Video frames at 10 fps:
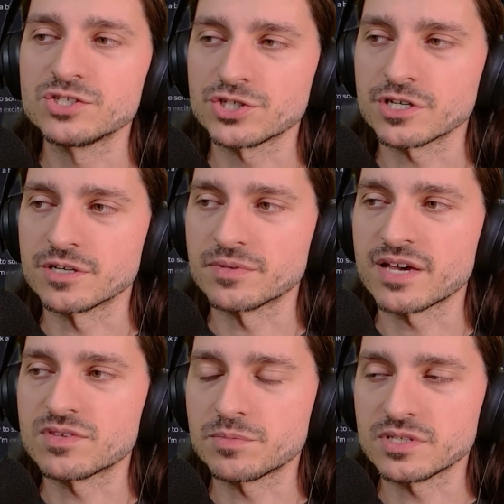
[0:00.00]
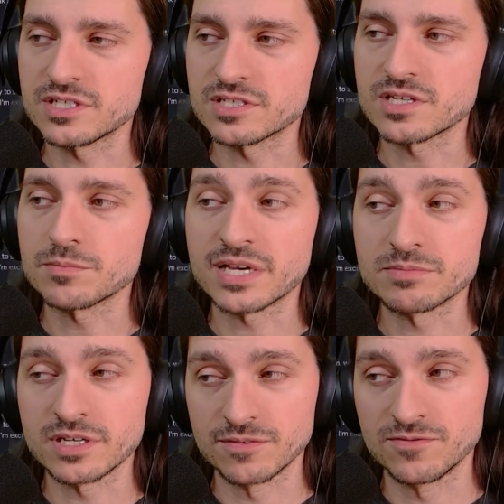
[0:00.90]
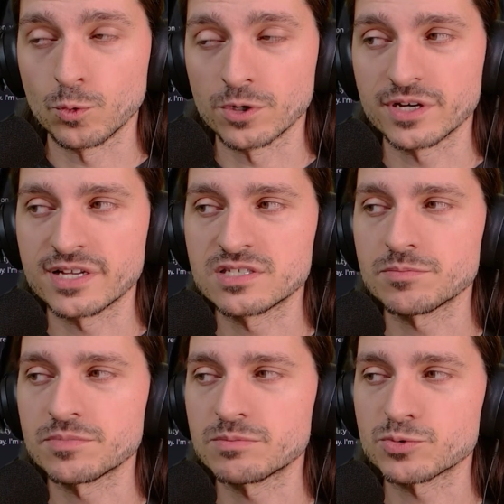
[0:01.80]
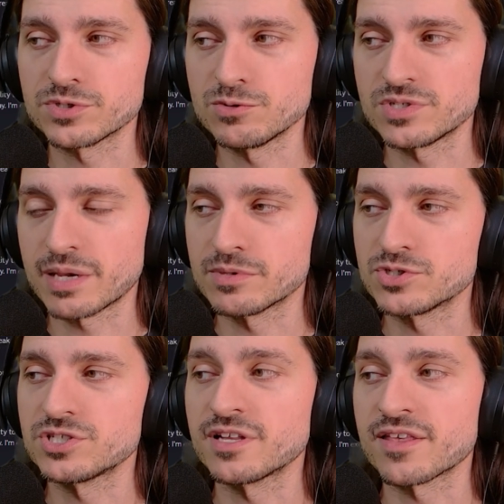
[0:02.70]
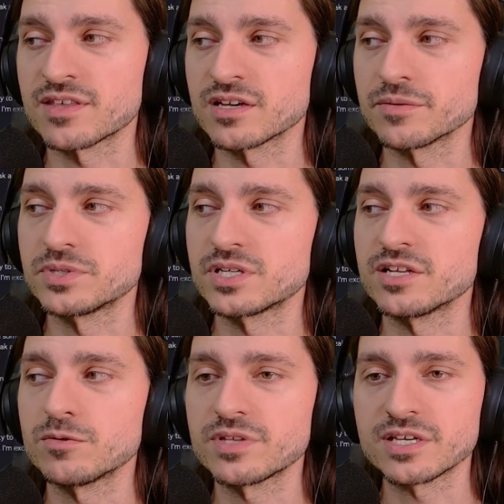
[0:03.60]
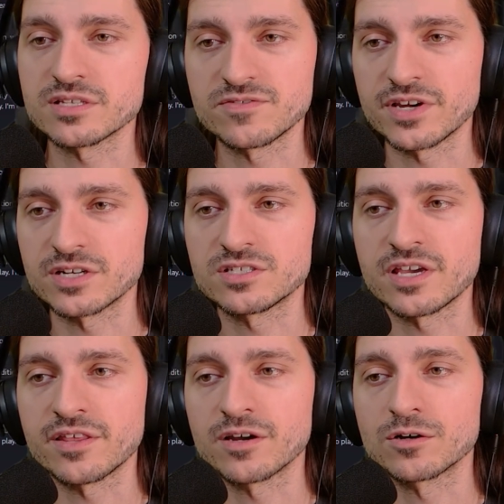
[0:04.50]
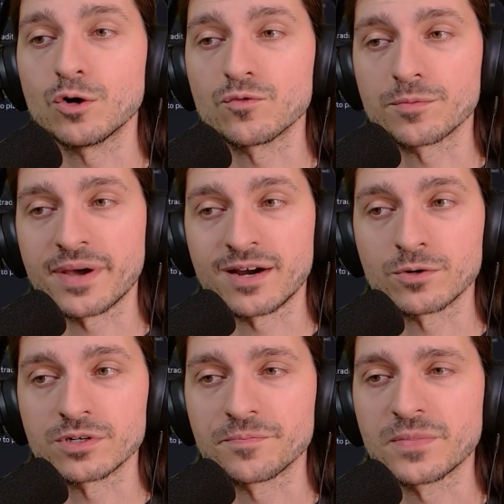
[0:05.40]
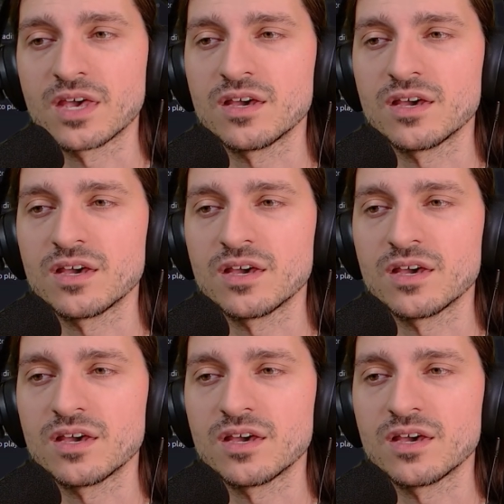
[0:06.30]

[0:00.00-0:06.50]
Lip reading: Sure, they have the ability to sometimes hit a 4 and sometimes reduce damage to nothing, but I don't think it's fair to say they are overpowered.